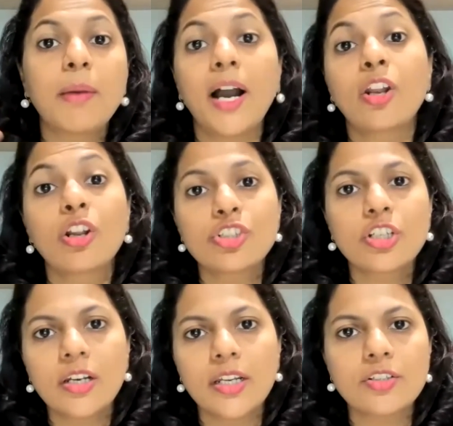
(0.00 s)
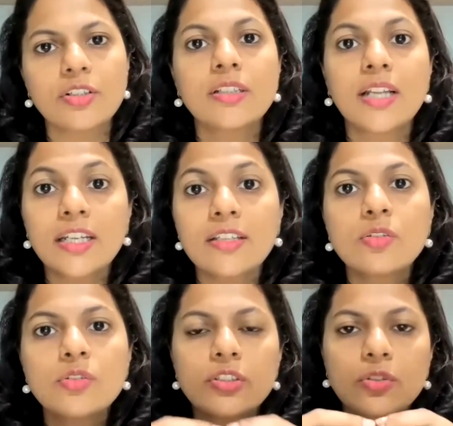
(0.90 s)
biological agent that
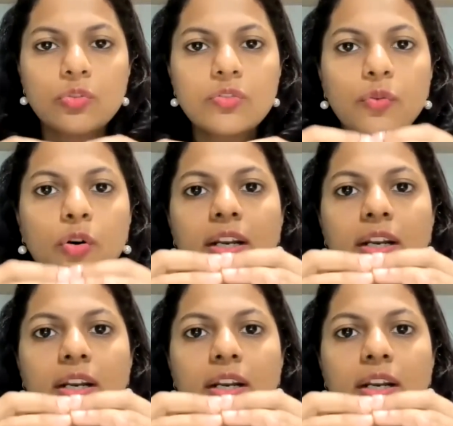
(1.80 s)
is used for